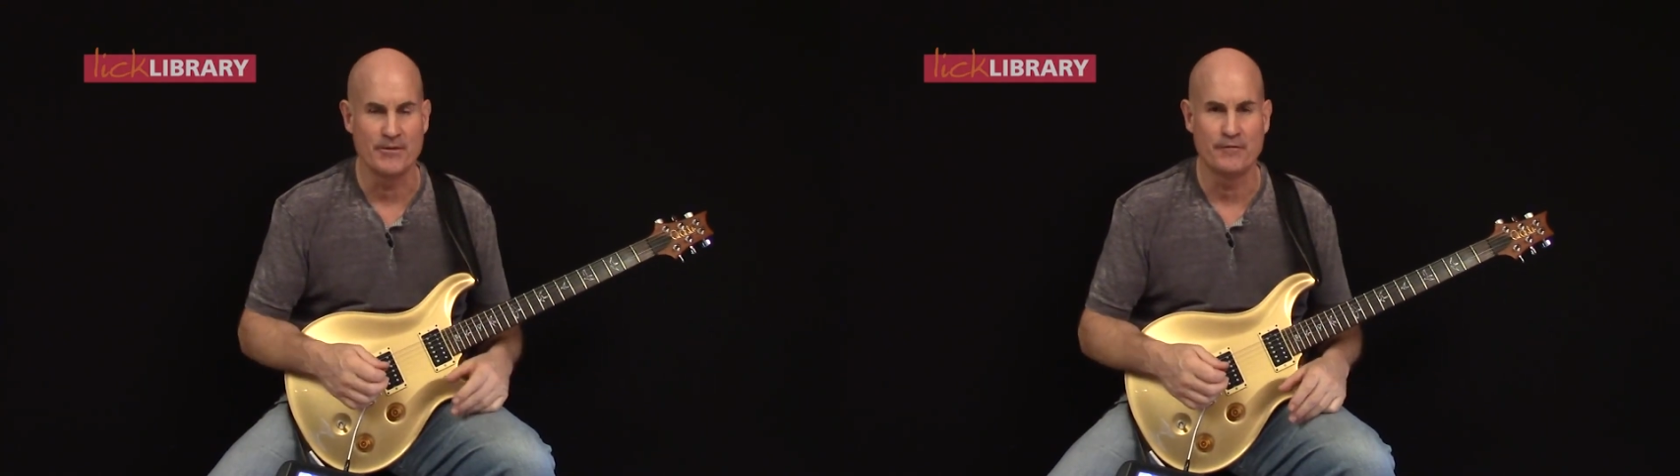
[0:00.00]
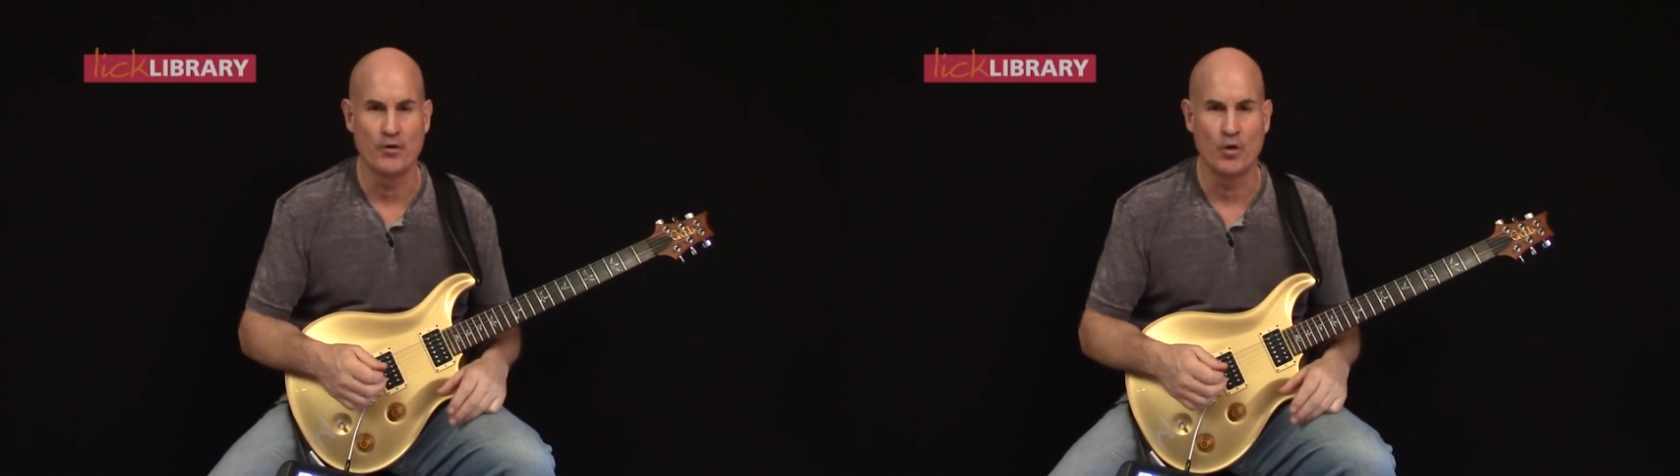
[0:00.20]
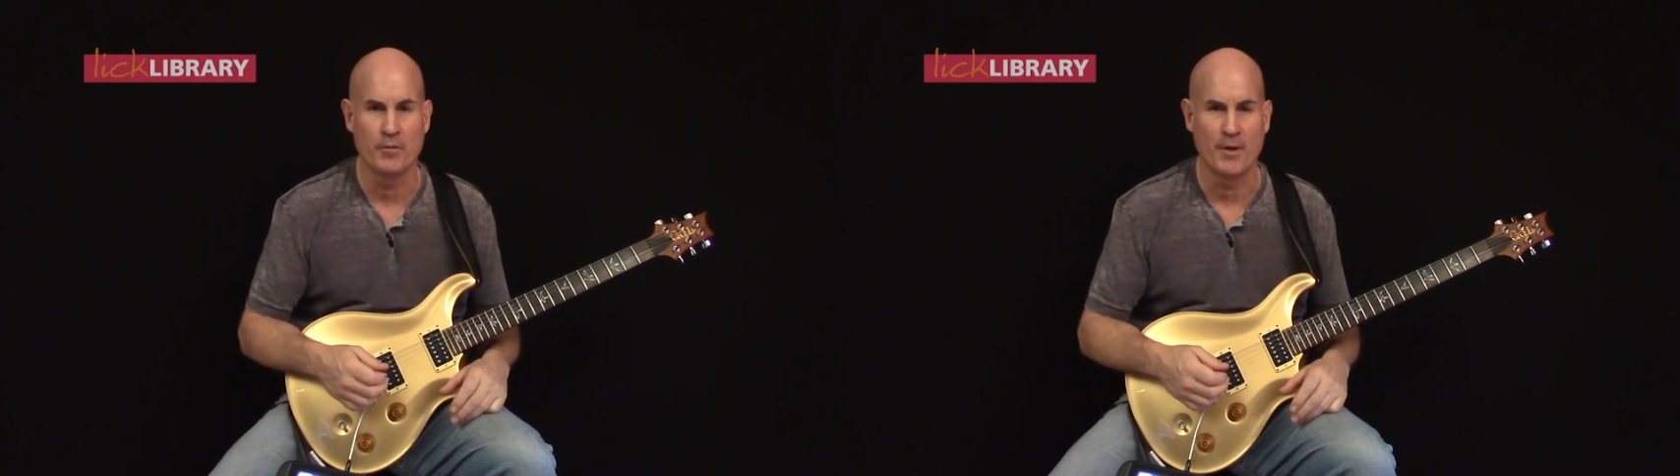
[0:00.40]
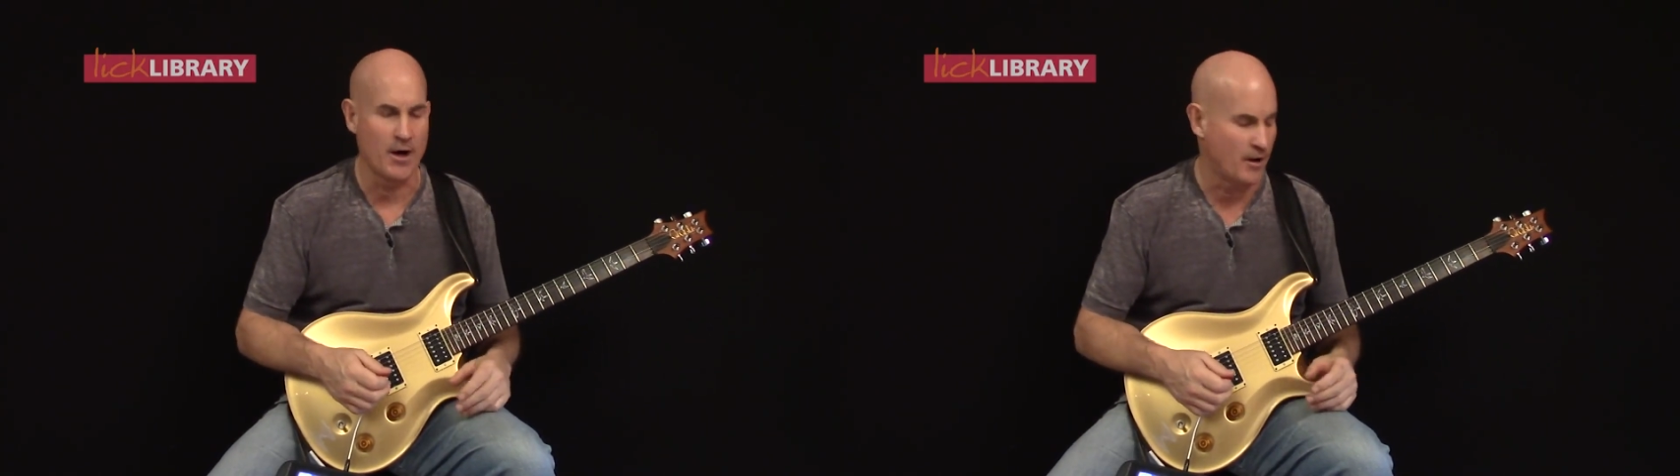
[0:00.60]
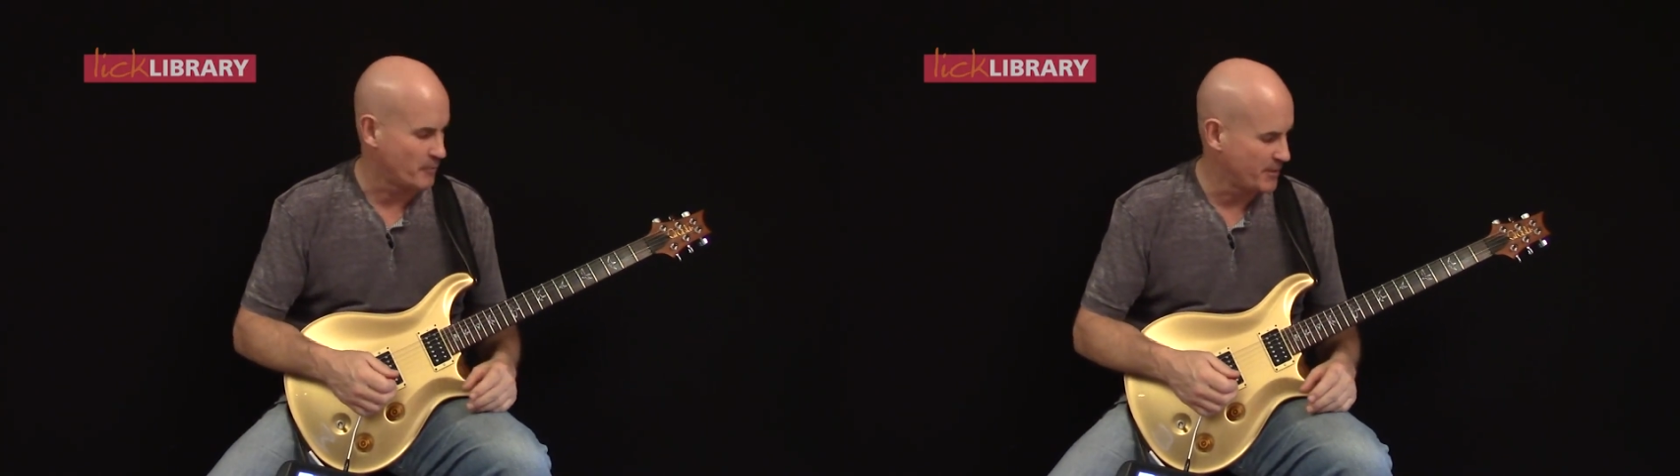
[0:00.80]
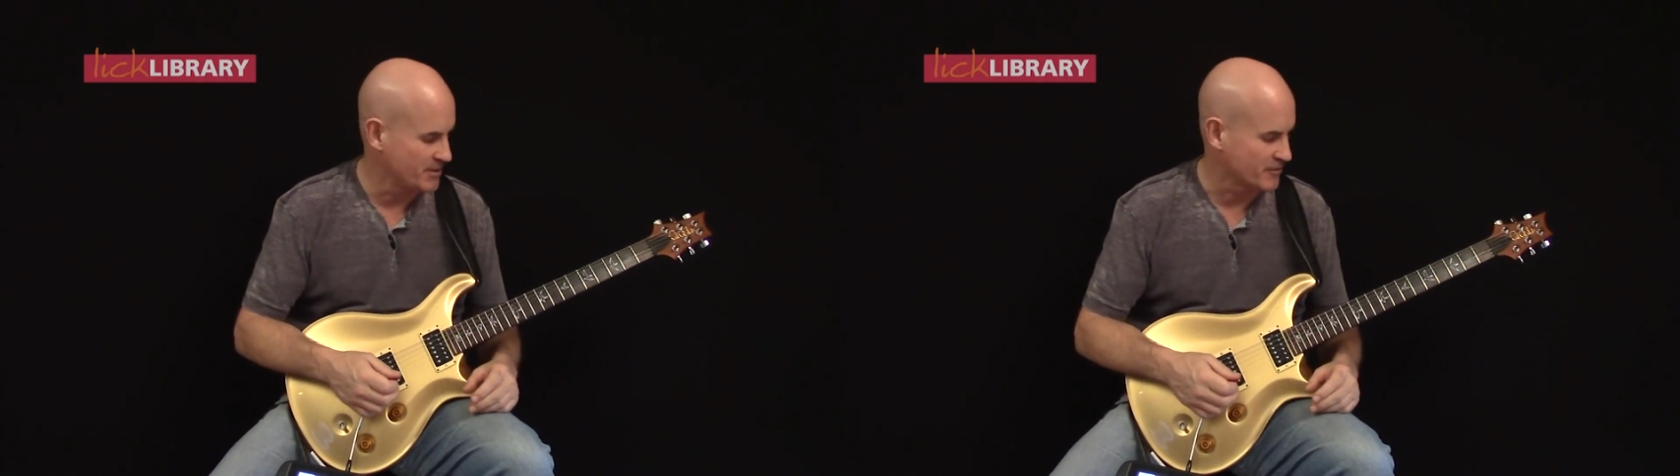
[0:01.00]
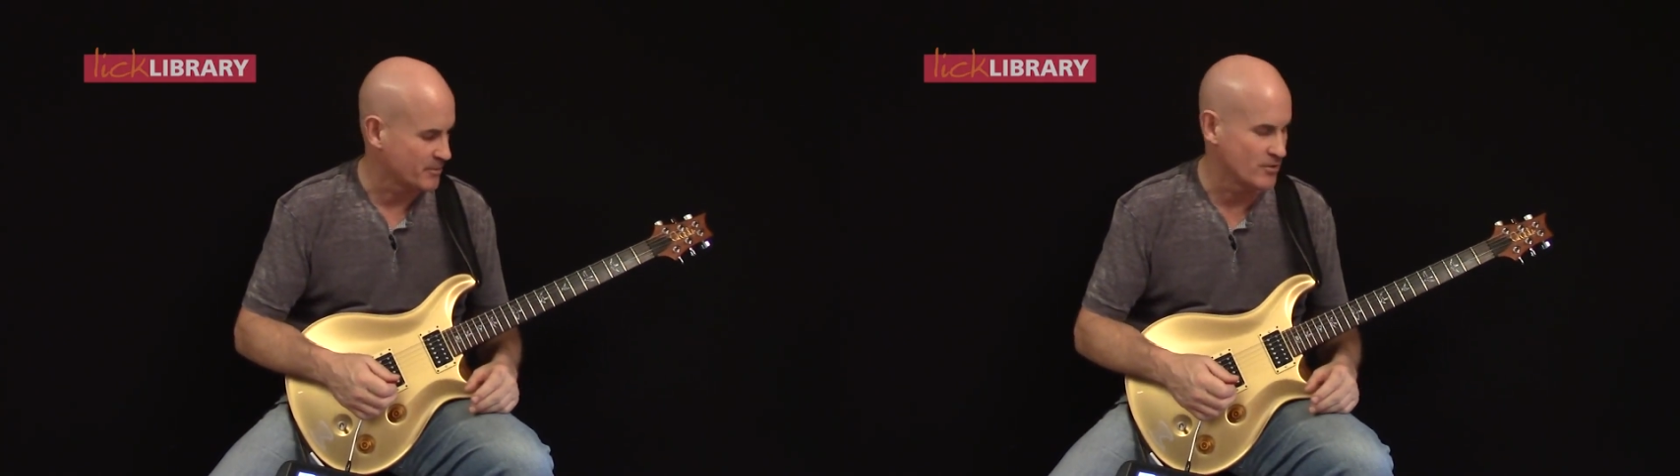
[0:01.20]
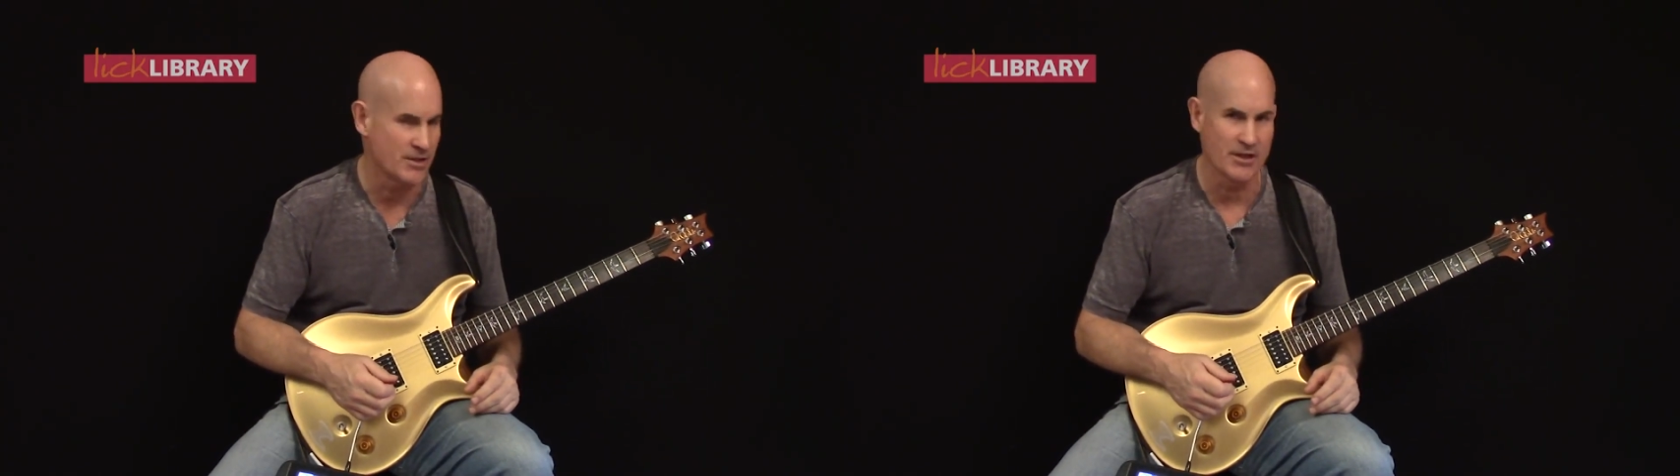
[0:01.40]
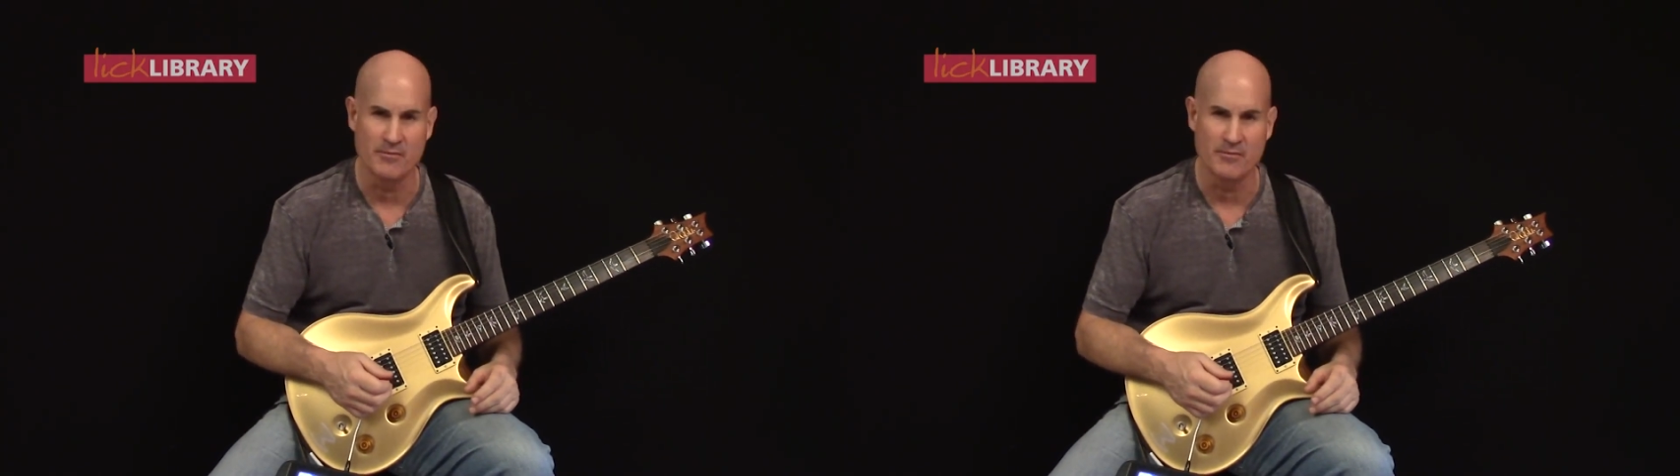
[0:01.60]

the 4th bar of a piece of music,